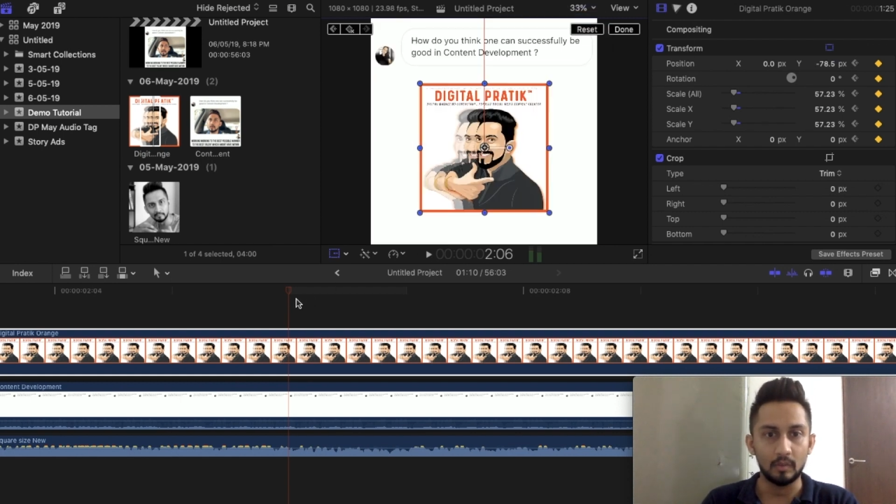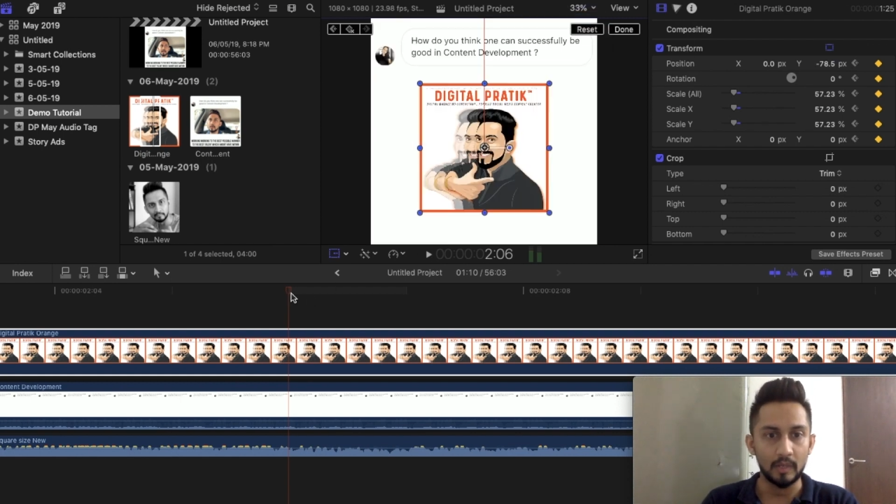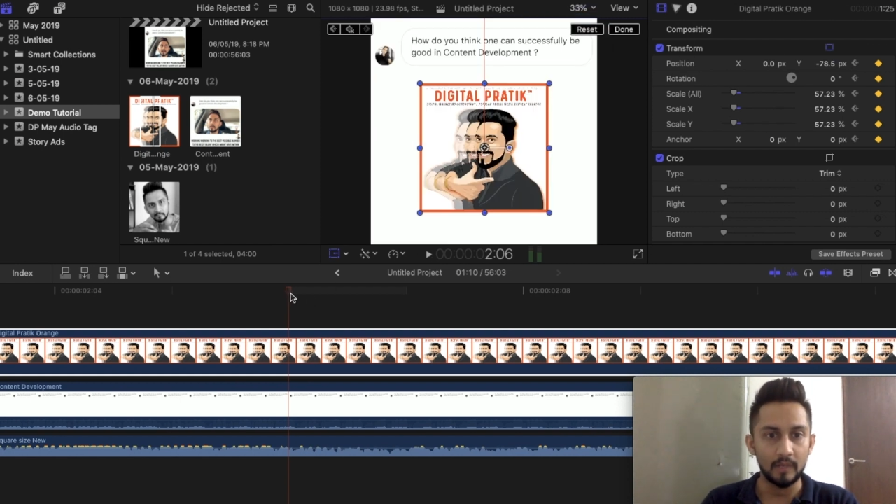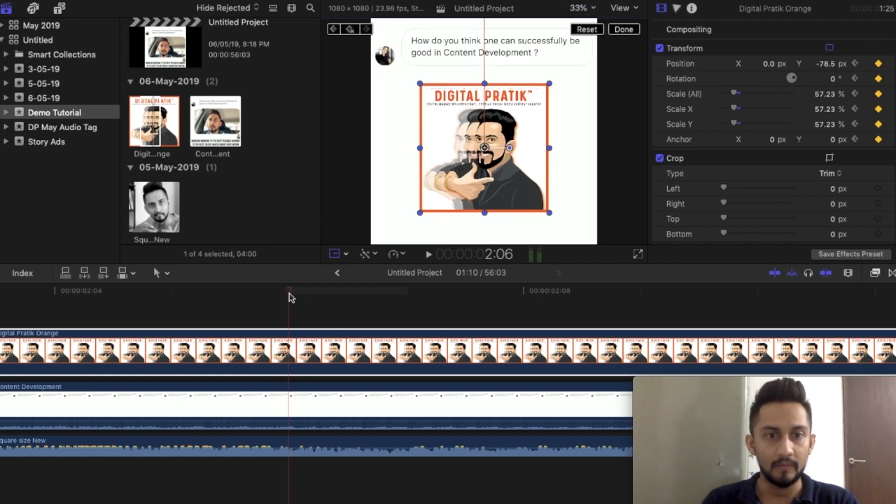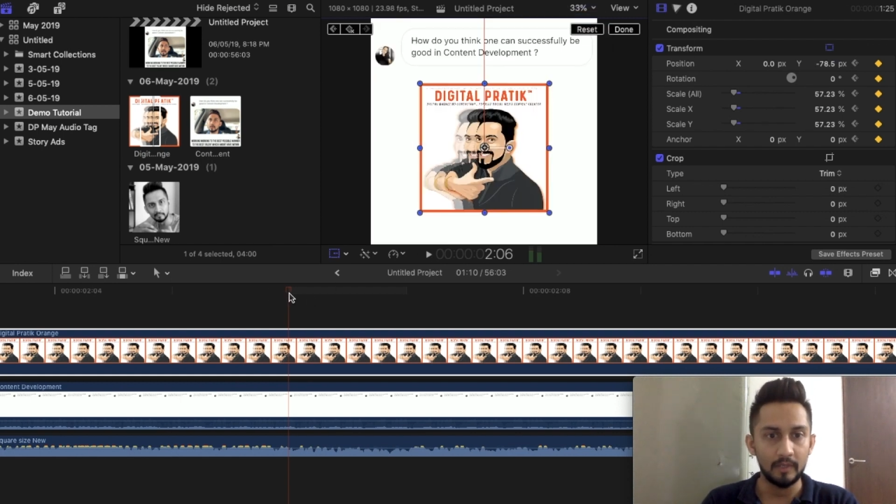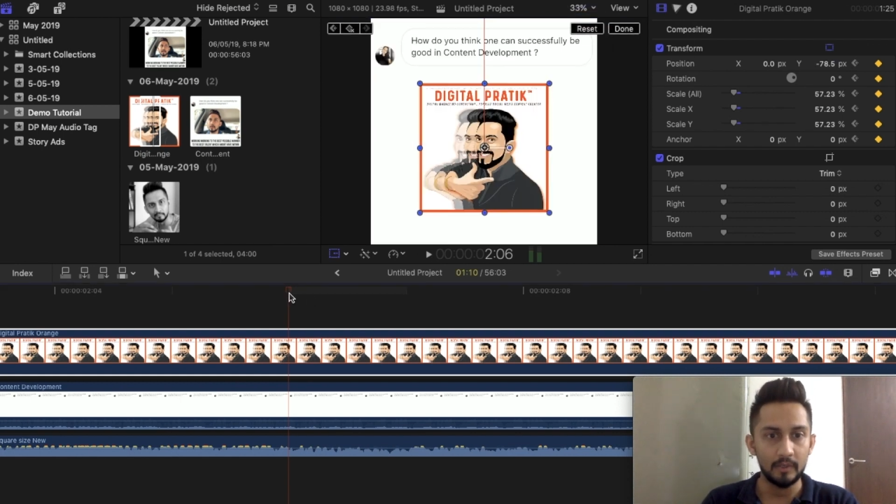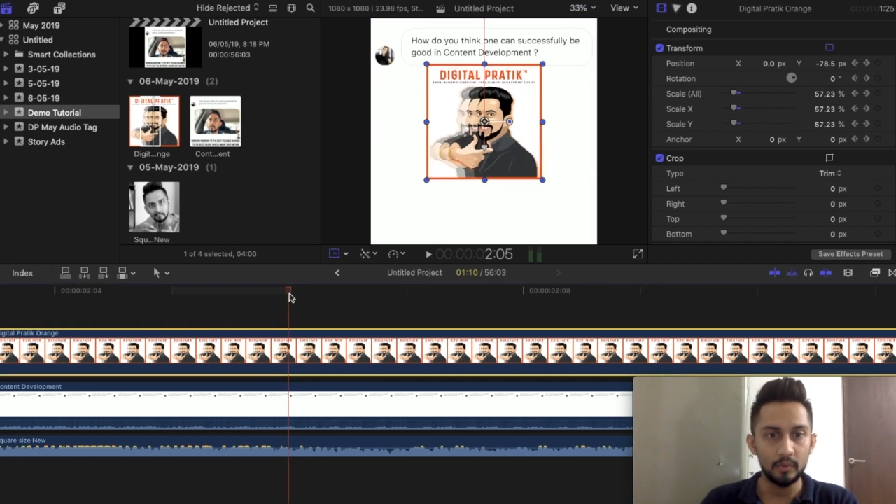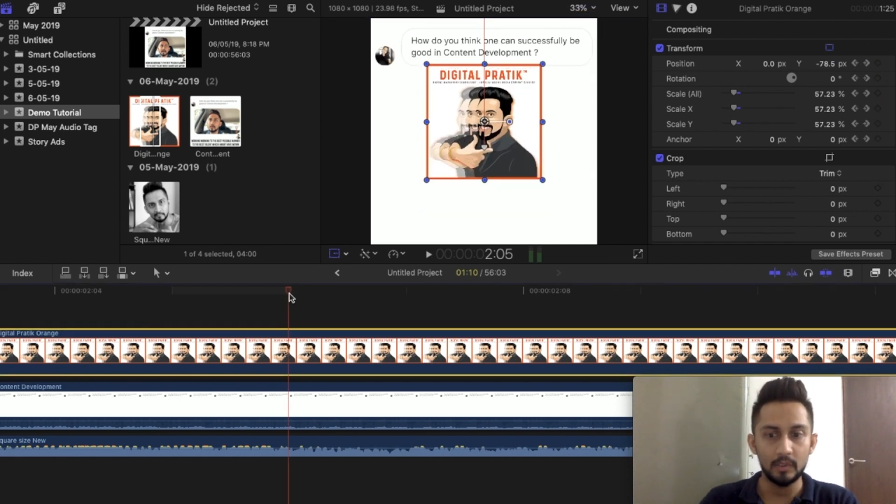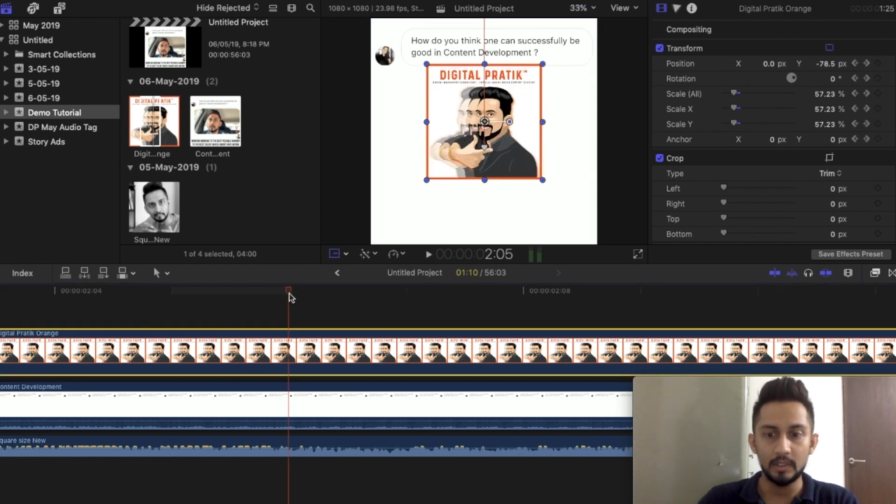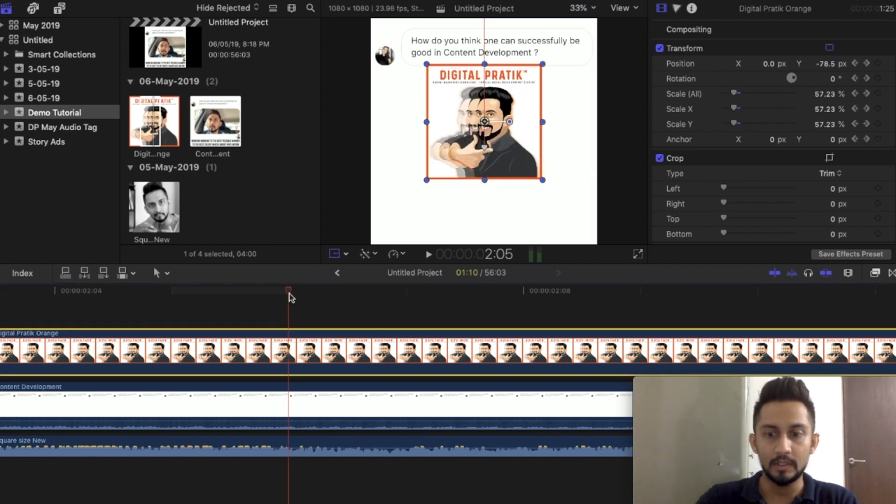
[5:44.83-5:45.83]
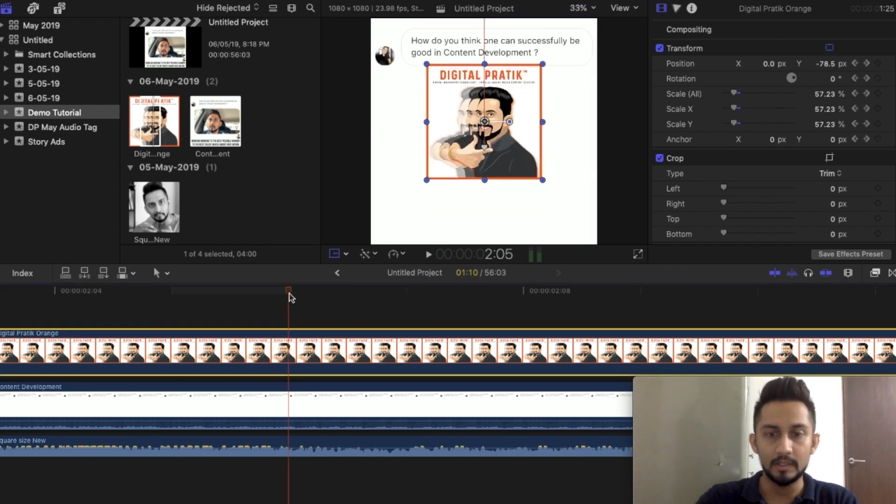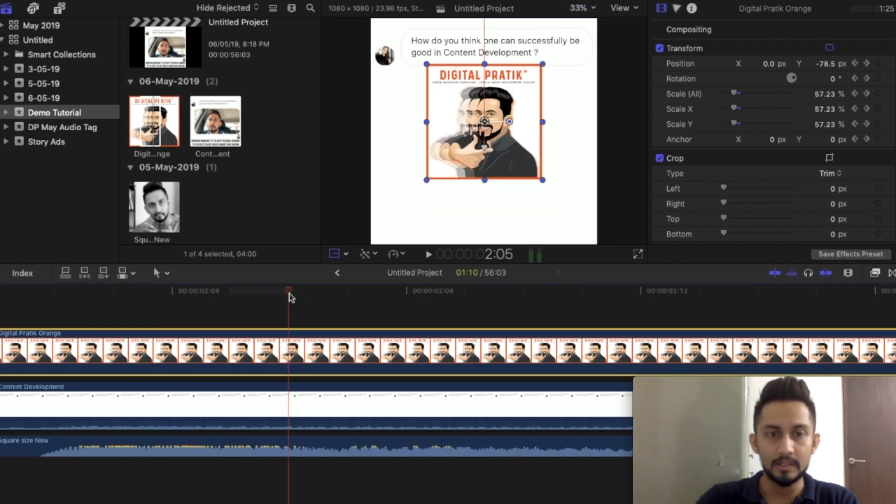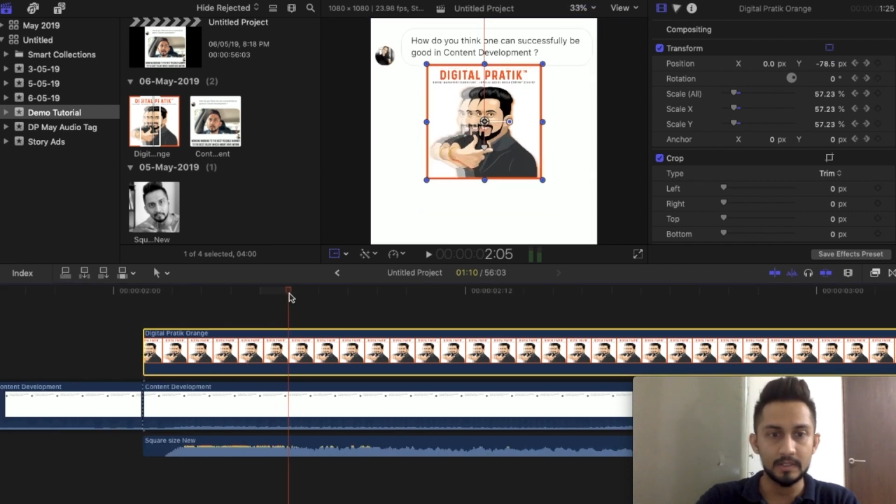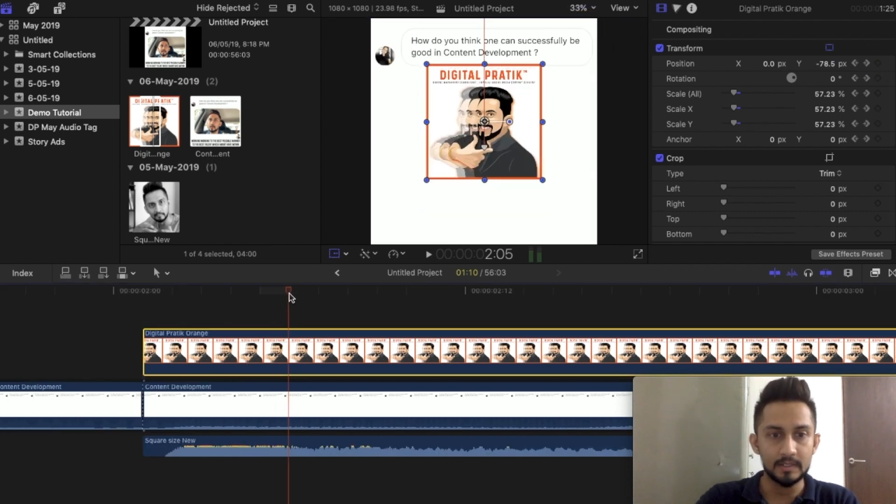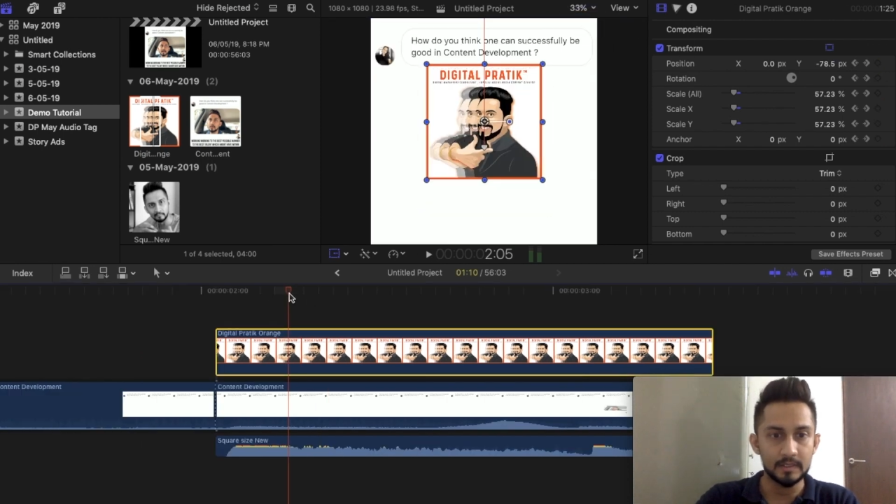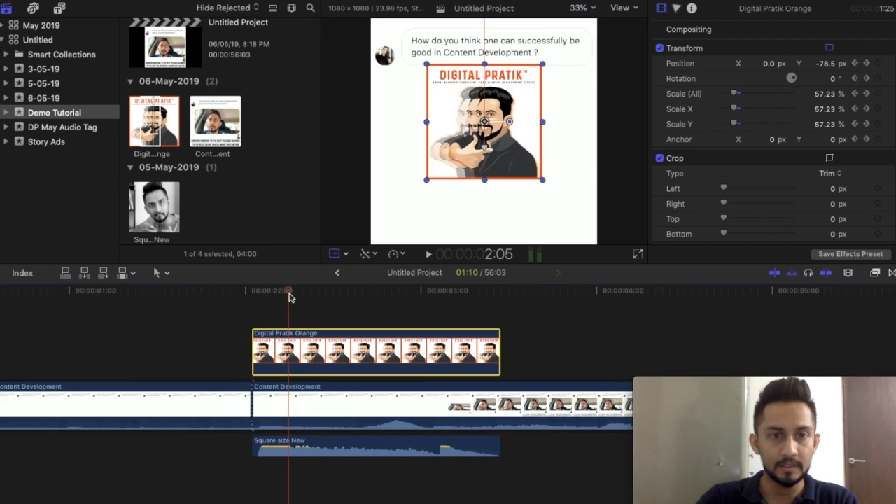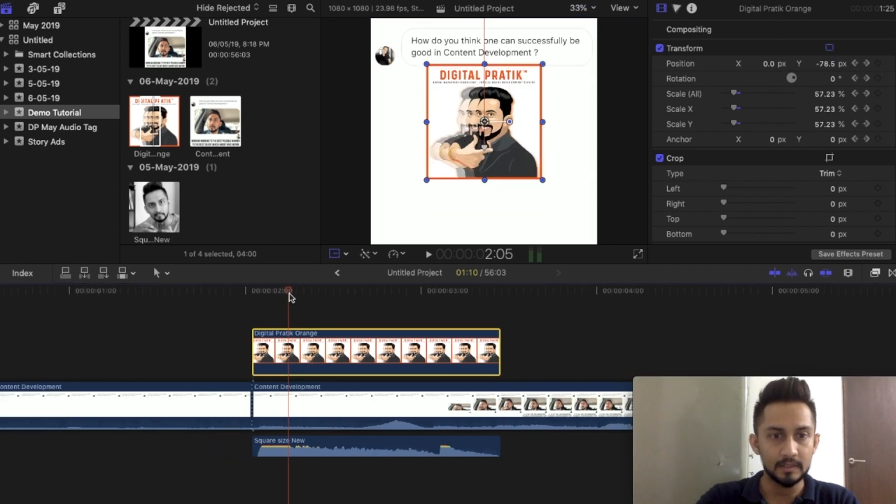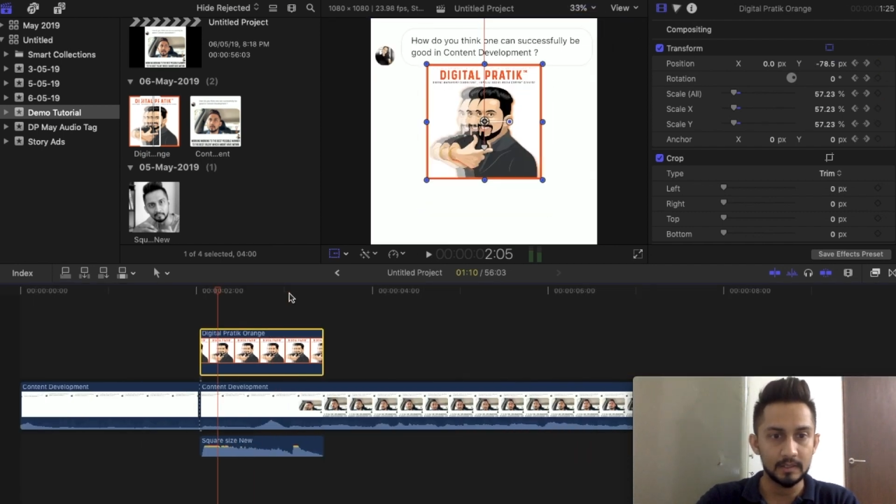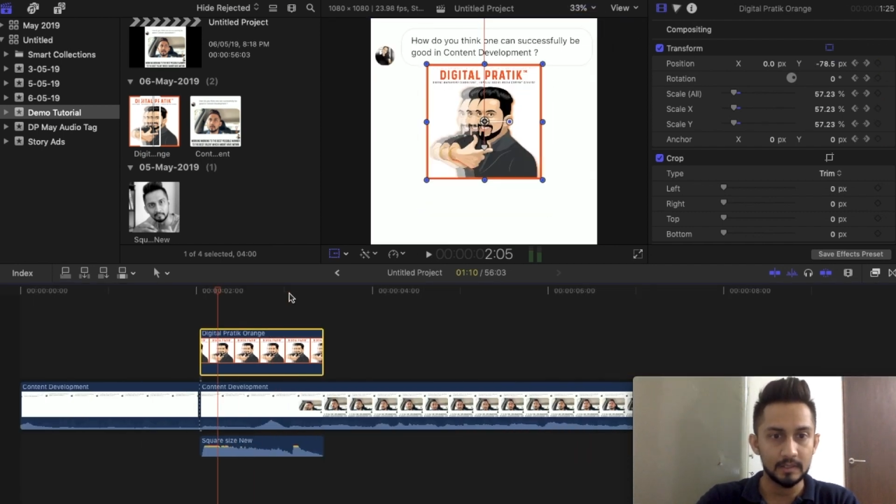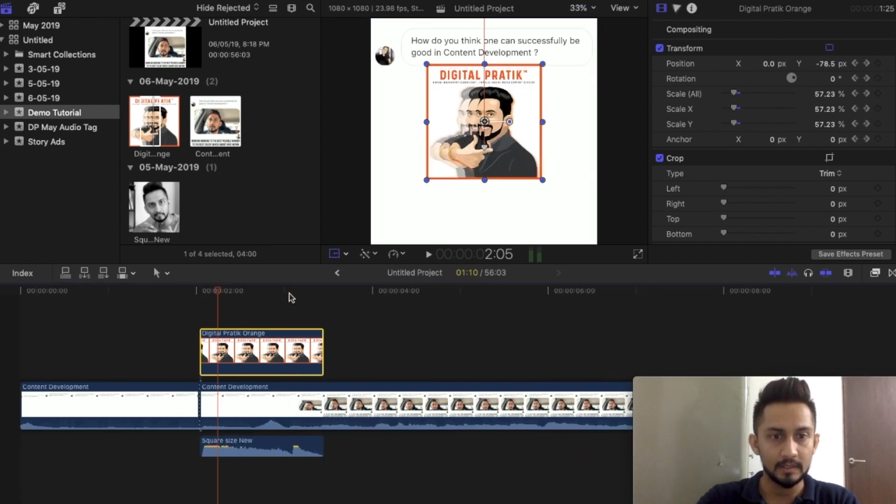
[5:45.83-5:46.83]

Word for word: what I will do is,